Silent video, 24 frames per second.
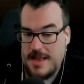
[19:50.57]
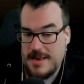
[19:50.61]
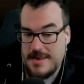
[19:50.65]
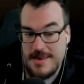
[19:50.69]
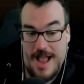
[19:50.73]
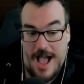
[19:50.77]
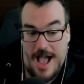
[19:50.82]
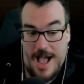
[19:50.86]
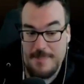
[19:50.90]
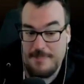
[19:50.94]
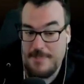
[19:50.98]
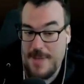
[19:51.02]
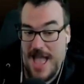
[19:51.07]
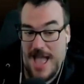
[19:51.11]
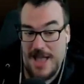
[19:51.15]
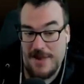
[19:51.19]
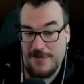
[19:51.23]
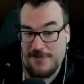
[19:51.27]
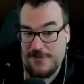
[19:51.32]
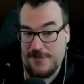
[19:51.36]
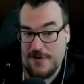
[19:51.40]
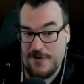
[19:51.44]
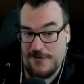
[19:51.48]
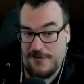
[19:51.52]
Not
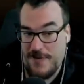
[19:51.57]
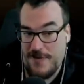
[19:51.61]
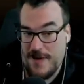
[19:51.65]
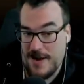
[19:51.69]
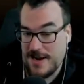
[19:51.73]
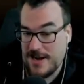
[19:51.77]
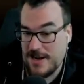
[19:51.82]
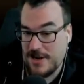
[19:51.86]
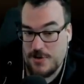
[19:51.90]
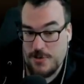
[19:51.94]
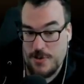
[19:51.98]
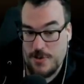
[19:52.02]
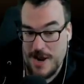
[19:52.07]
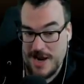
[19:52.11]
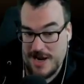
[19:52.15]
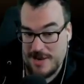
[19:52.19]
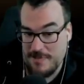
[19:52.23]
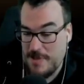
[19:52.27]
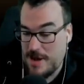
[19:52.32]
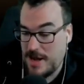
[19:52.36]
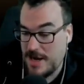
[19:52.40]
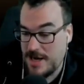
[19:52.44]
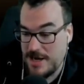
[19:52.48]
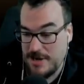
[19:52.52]
bad for a fucking quick
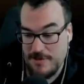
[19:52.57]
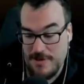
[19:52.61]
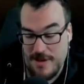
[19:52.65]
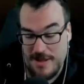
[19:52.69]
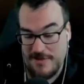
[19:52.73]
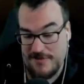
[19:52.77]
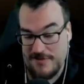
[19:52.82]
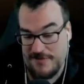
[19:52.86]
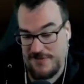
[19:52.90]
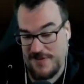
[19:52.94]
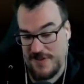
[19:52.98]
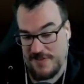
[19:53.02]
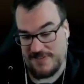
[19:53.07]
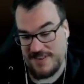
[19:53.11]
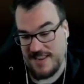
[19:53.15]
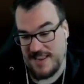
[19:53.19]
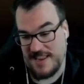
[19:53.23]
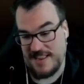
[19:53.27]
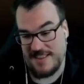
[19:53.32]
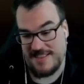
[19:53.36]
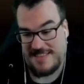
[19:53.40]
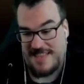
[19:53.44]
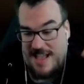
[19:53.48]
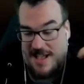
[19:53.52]
money run.
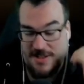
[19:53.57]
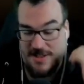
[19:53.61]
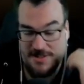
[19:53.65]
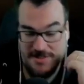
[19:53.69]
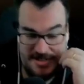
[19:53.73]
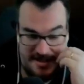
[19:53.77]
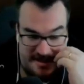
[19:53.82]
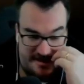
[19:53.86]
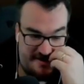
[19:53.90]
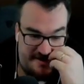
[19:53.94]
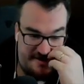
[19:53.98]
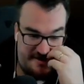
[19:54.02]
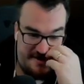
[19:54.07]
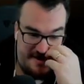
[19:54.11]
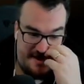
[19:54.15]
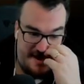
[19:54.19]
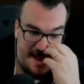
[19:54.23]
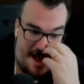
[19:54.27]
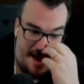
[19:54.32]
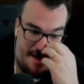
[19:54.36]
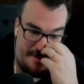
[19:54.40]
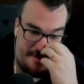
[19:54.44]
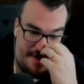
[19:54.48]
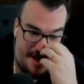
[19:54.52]
15,000.
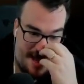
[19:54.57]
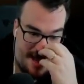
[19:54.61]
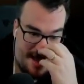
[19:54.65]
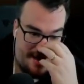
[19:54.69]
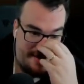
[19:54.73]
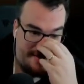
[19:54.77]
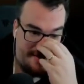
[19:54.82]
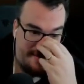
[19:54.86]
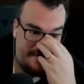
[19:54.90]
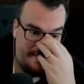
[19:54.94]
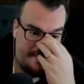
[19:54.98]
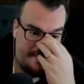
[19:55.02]
Not bad.